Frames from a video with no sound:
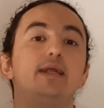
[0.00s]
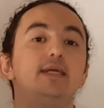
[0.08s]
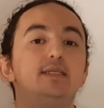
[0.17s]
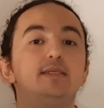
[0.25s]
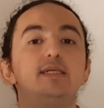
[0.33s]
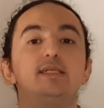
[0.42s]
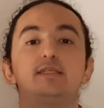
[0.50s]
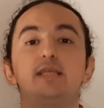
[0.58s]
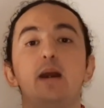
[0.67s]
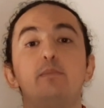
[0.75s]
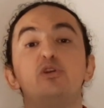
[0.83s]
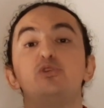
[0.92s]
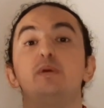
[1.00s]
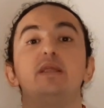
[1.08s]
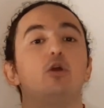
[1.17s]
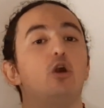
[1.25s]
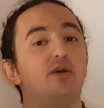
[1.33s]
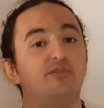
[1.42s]
is the
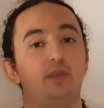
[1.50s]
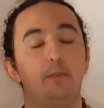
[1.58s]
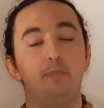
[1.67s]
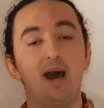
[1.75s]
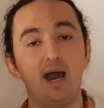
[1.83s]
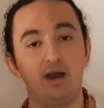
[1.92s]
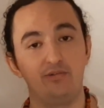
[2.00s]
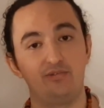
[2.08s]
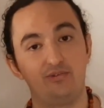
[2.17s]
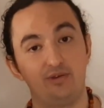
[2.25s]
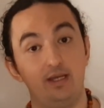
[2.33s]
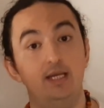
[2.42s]
establishment of the path.